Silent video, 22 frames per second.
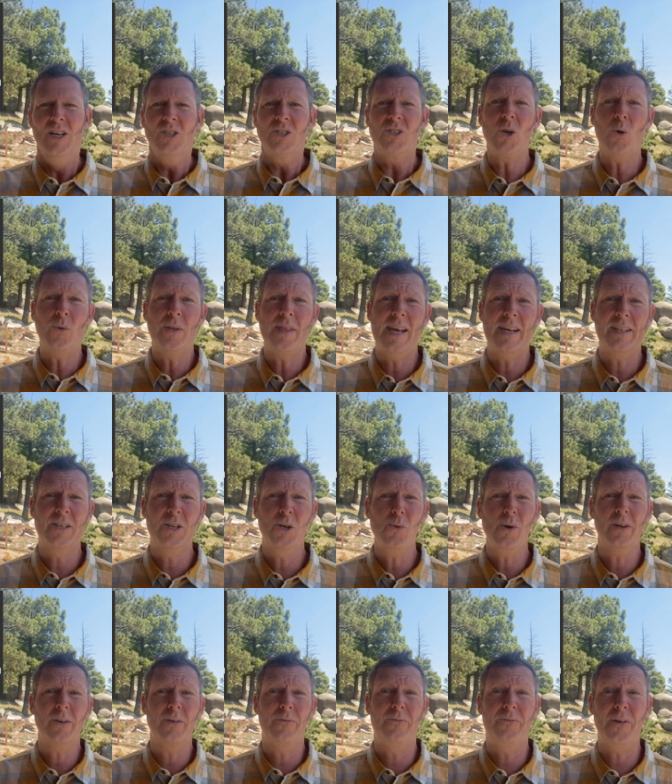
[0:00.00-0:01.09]
So in that two
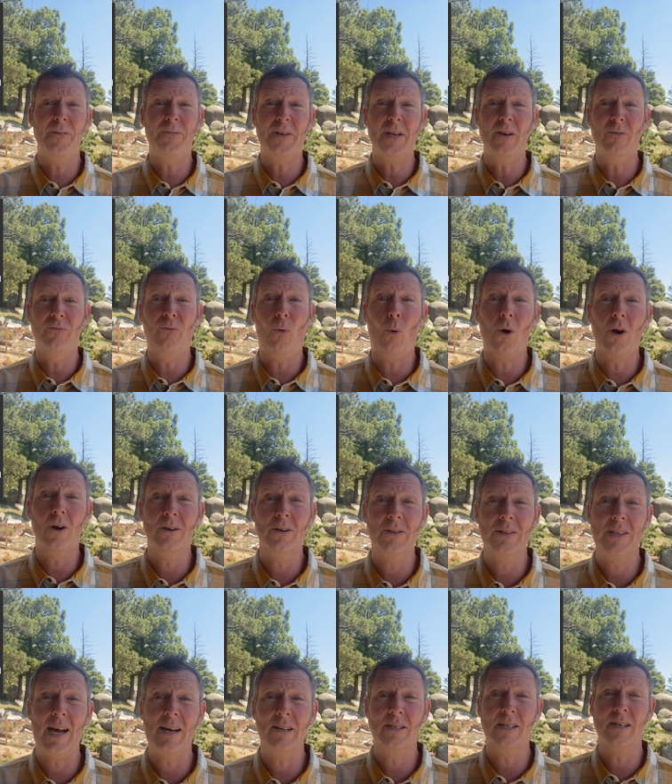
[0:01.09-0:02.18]
hundred fifty thousand dollars to four
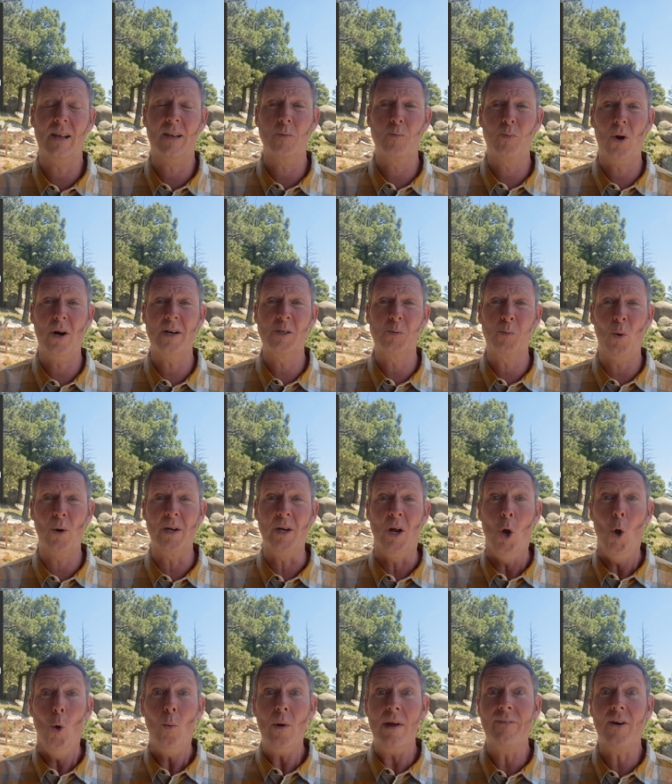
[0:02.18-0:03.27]
hundred thousand dollars price point,
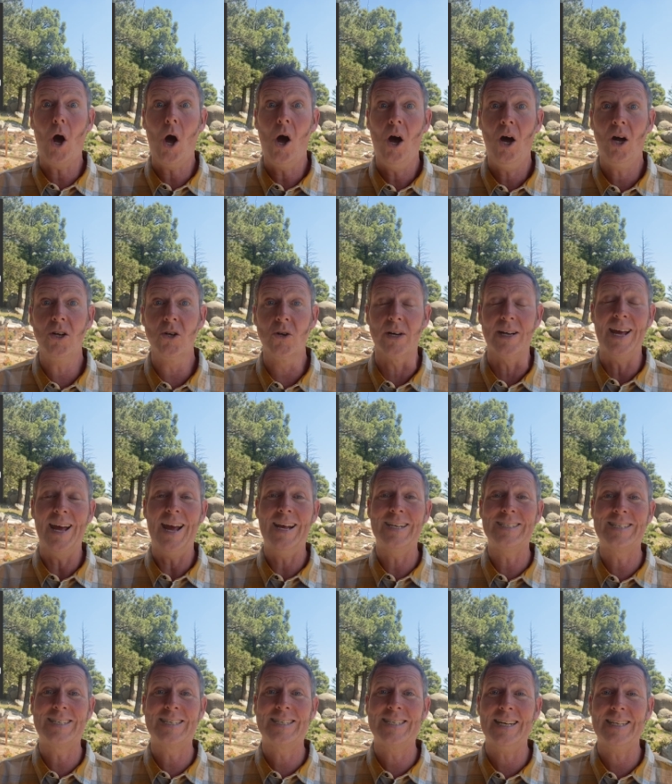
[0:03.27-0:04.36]
we have one hundred
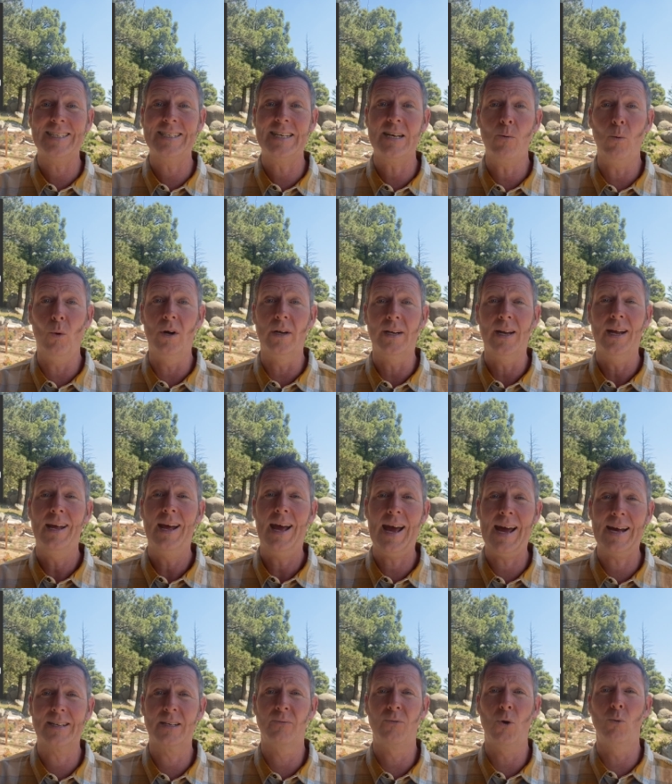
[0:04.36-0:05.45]
sixty-one
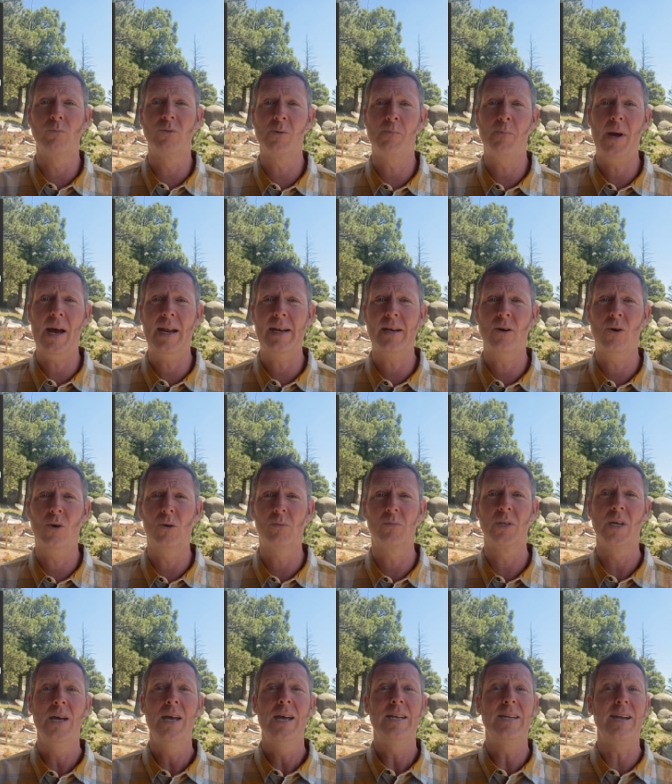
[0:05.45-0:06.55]
active homes and patio
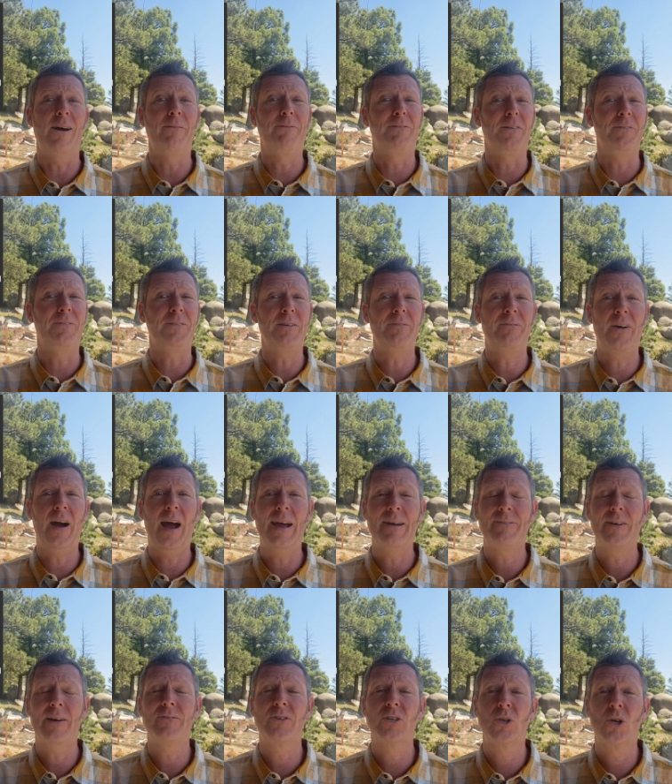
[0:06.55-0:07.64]
homes. Now
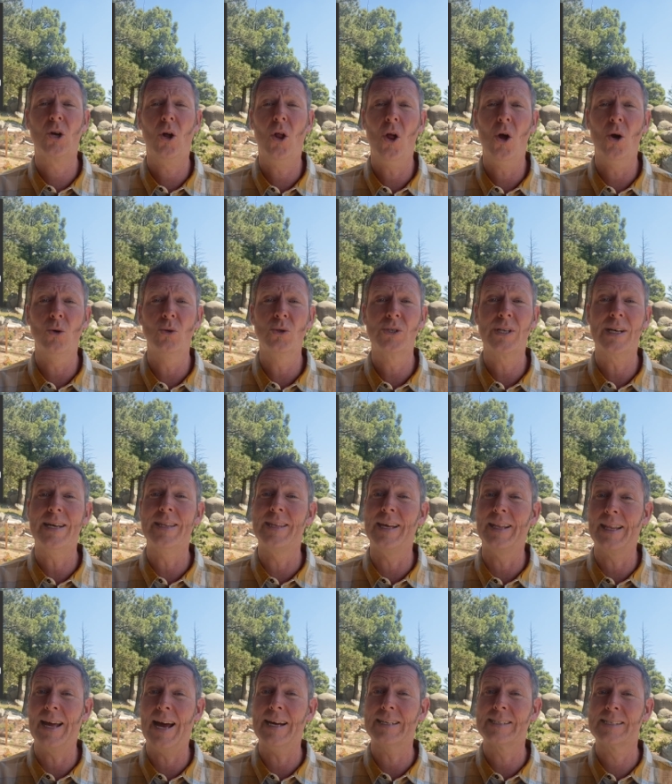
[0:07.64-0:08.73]
fifty-five have closed in the
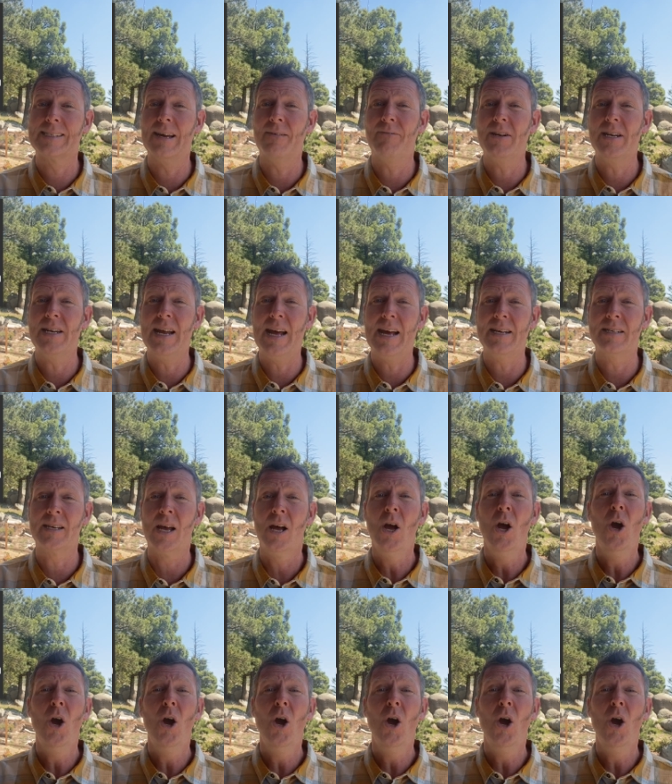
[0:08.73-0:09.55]
last seven days.